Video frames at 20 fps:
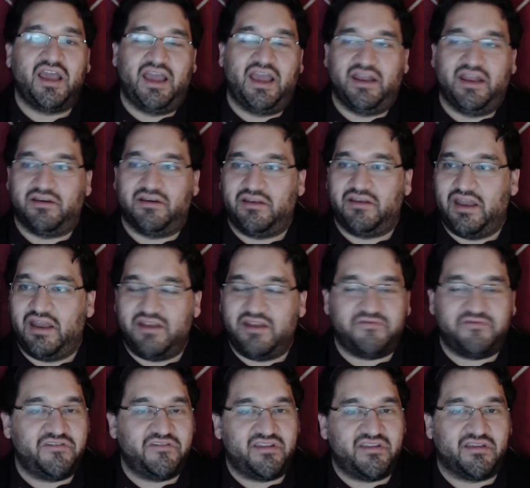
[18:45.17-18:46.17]
and
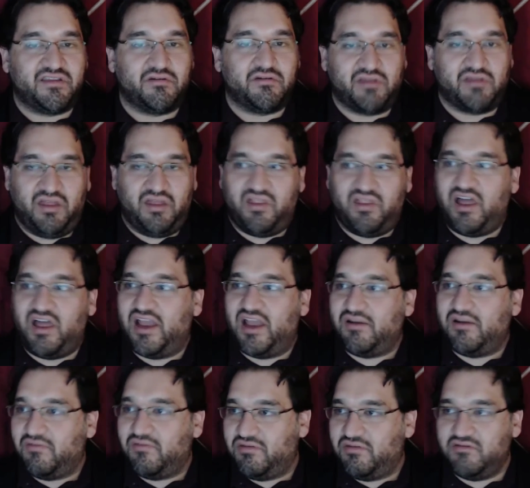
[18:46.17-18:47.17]
getting free skills
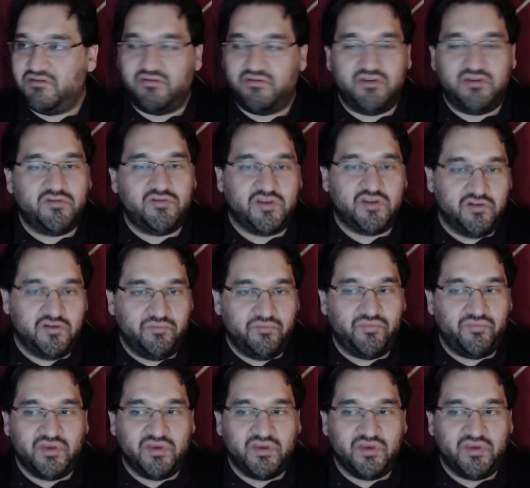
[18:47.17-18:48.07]
online through YouTube.